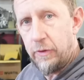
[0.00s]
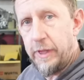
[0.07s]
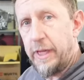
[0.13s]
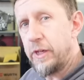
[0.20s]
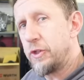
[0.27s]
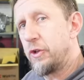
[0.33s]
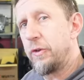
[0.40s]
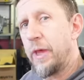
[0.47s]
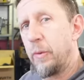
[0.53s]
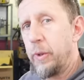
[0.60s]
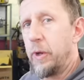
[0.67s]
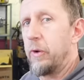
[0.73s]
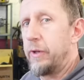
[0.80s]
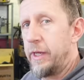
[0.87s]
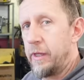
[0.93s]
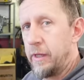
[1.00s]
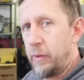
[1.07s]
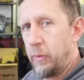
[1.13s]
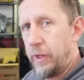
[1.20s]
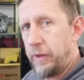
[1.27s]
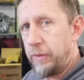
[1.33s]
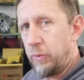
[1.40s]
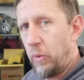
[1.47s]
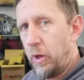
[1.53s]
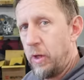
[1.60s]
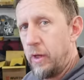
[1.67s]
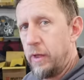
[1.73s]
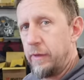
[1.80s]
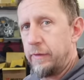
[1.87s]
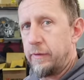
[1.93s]
the issue that we were dealing with
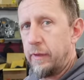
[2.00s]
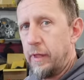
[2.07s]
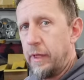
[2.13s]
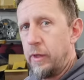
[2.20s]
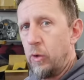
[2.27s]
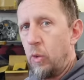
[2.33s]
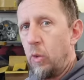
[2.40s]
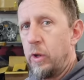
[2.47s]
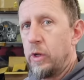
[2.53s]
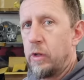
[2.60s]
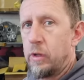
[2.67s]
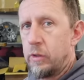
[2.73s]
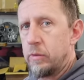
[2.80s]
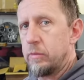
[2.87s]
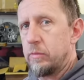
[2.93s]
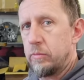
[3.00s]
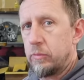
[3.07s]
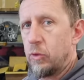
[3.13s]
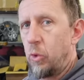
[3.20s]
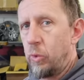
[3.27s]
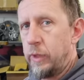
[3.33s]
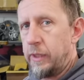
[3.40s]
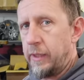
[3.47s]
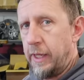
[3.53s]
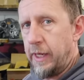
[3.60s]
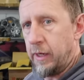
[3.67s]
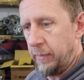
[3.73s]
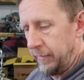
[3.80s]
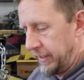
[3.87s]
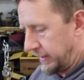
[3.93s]
was an oil coolant
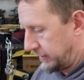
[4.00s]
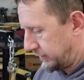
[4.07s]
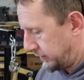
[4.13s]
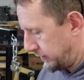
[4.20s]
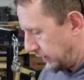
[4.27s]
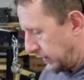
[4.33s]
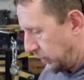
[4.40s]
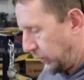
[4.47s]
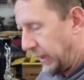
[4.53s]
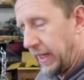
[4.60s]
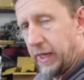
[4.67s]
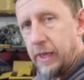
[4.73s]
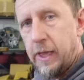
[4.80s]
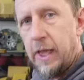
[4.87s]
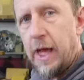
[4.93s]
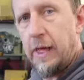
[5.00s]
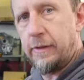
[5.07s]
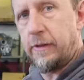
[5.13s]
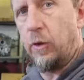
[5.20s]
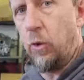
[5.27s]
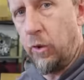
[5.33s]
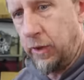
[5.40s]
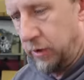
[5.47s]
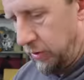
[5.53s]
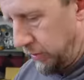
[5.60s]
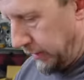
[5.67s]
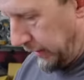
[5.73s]
intermix. We had lots of oil